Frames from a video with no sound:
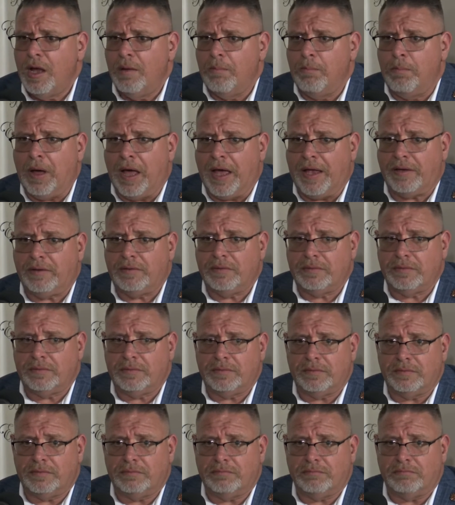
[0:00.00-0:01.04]
But
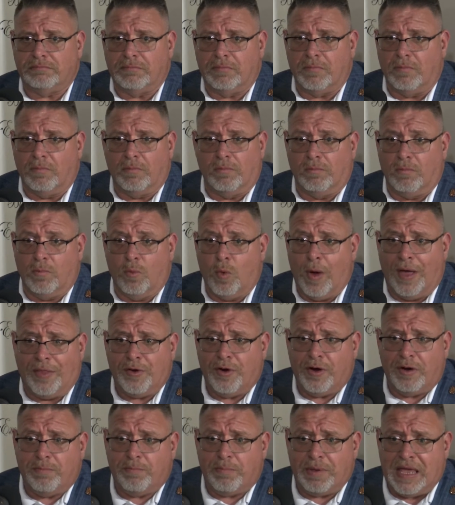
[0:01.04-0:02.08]

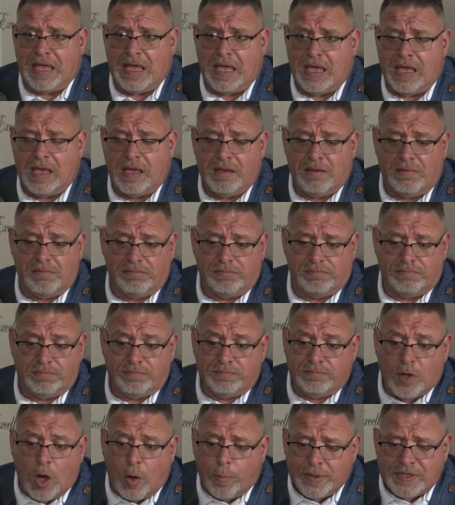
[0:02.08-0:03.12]
whether it be
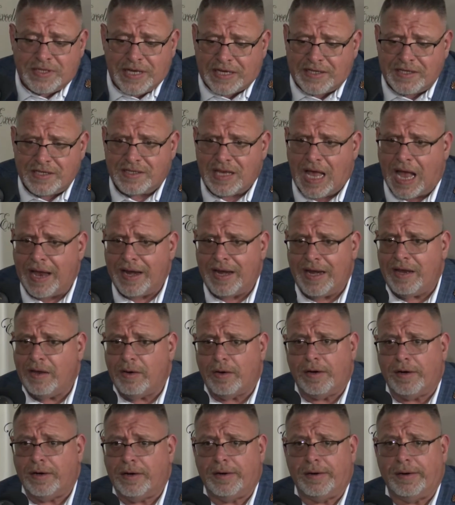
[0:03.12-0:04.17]
Opus X Society
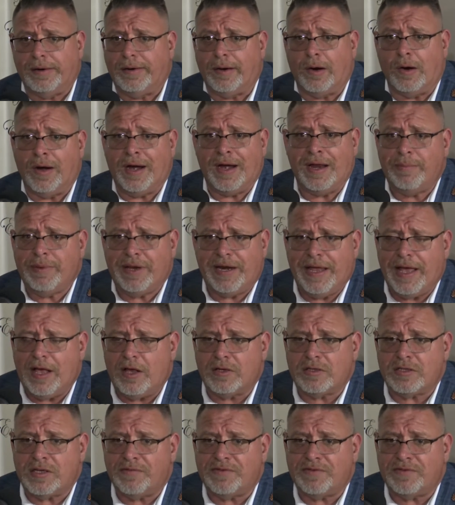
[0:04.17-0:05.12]
or or anybody else.